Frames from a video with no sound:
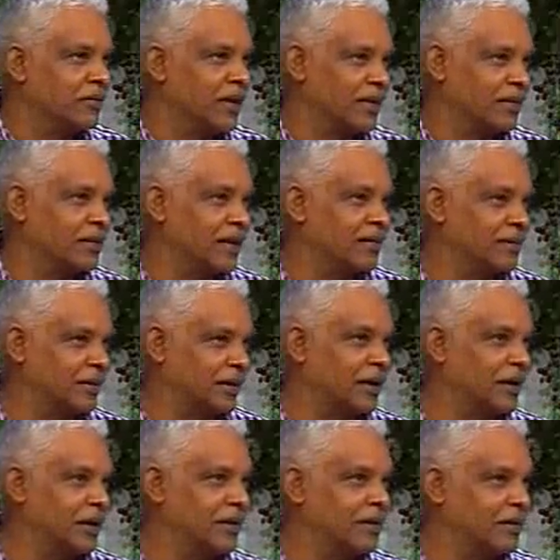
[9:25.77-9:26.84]
That's the
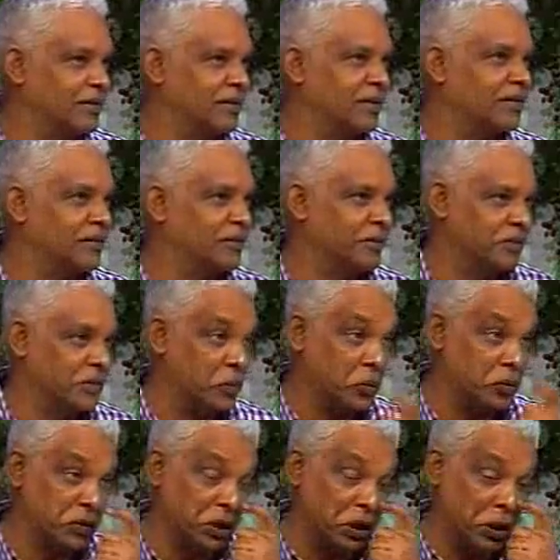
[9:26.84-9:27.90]
key in the success of the
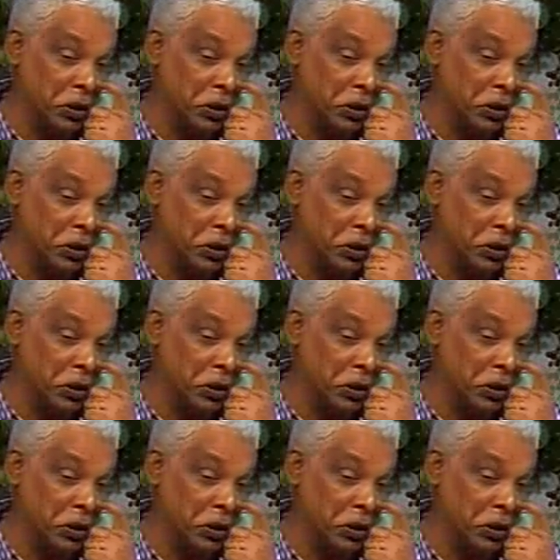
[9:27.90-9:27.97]
whole thing.